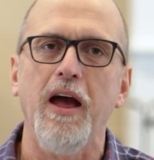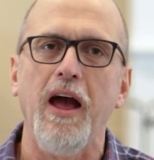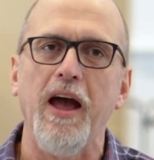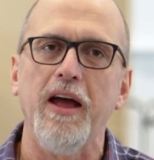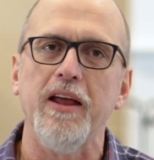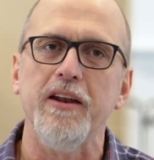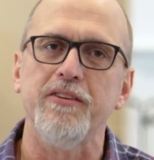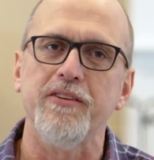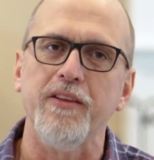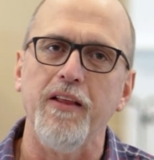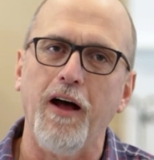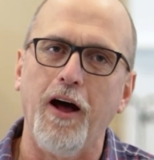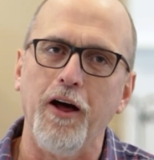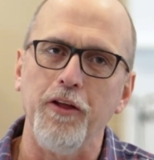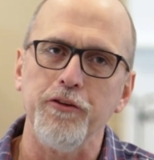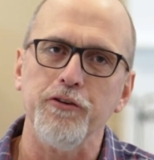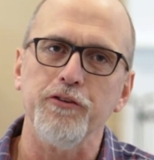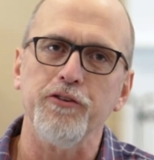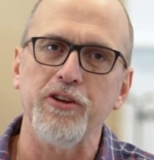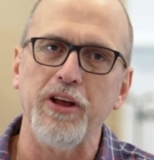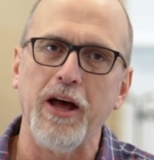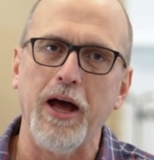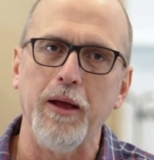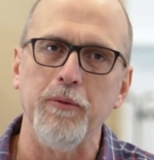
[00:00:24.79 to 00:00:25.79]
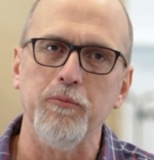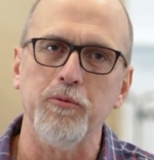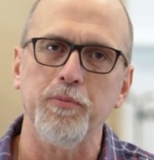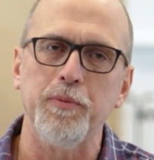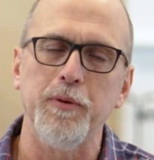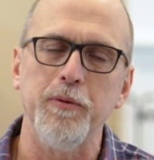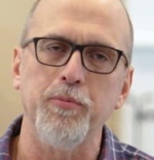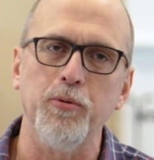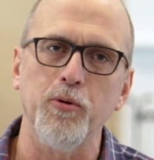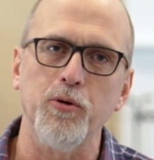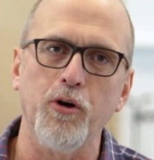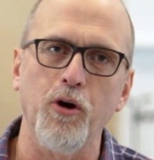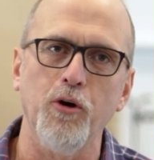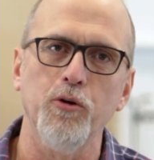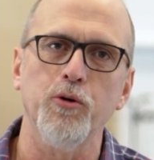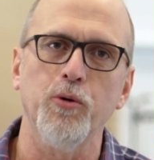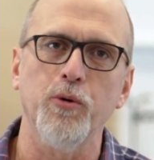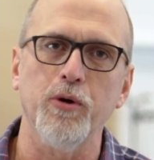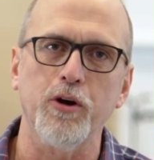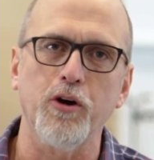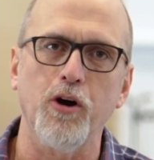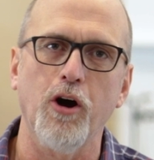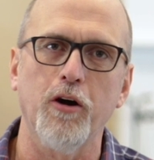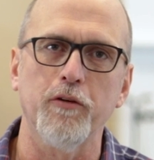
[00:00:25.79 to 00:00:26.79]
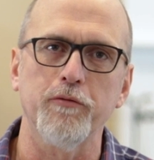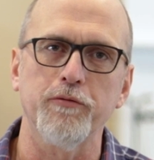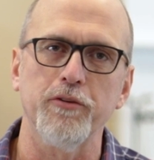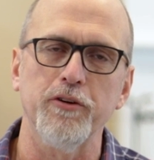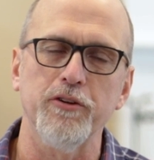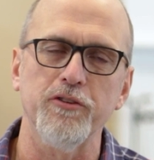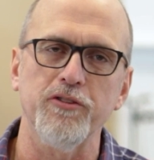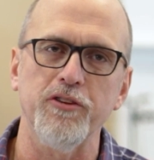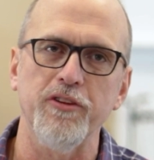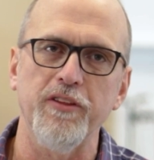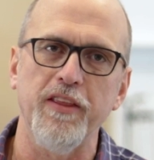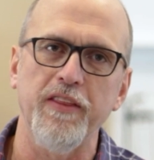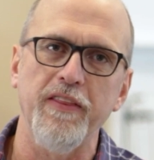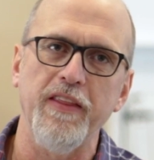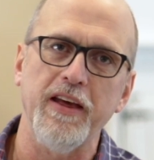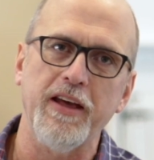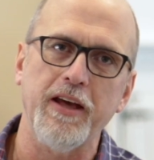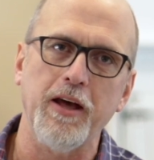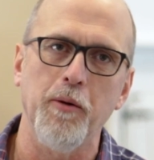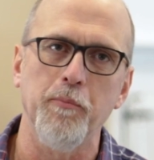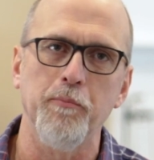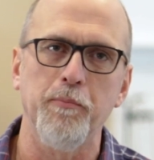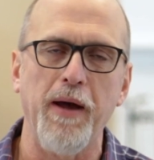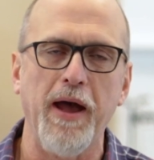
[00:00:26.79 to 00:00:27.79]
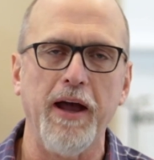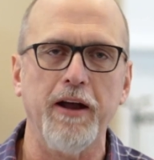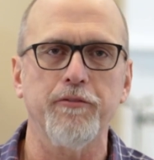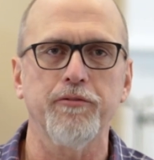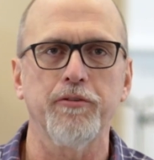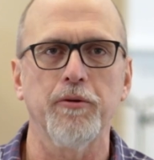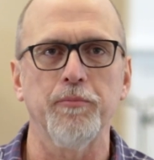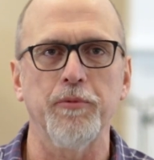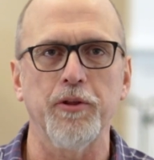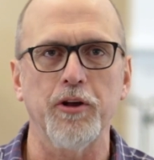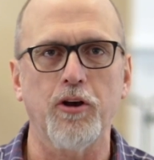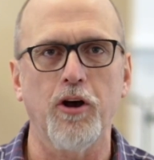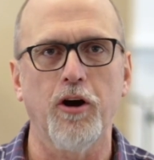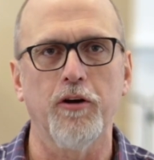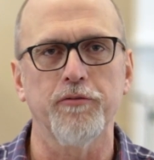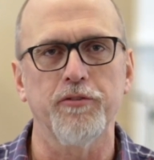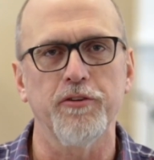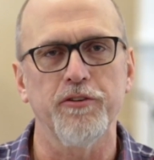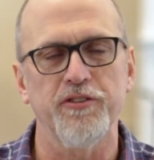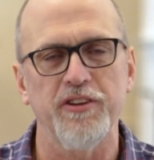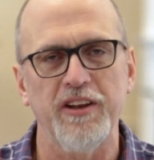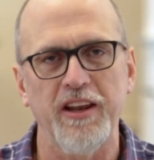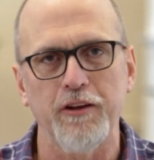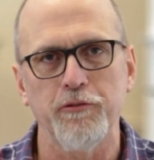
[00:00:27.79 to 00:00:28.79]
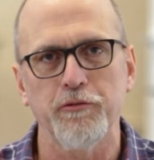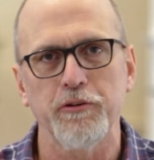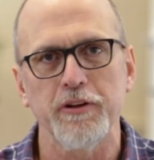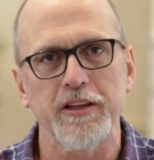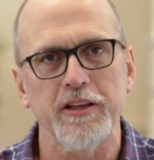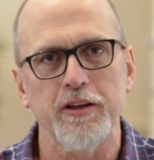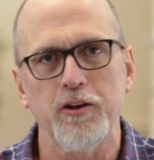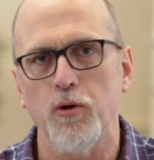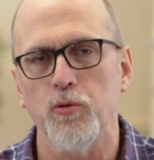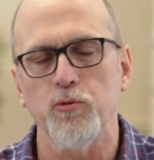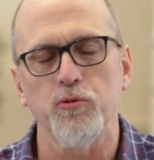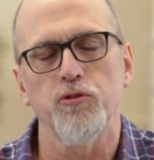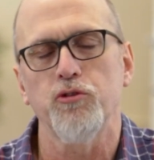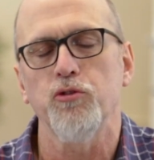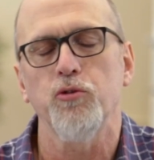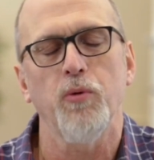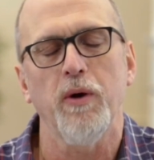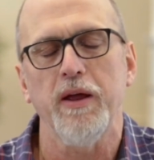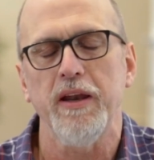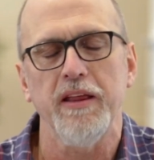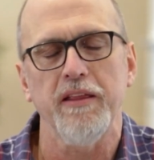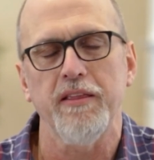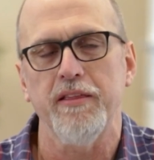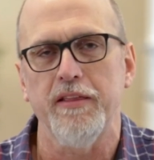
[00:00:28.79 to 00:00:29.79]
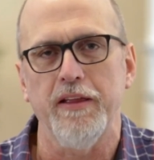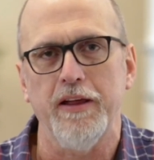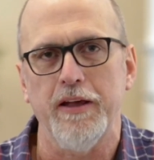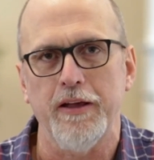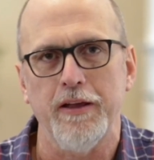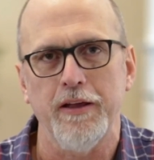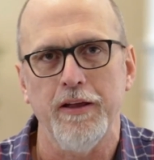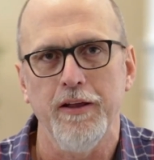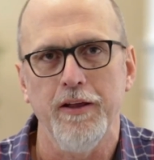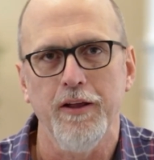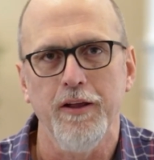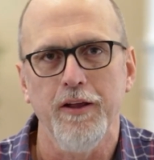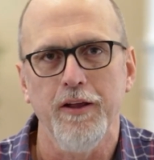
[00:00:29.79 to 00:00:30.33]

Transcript: And other times people go to a conference and then they come back from the conference and they really don't do anything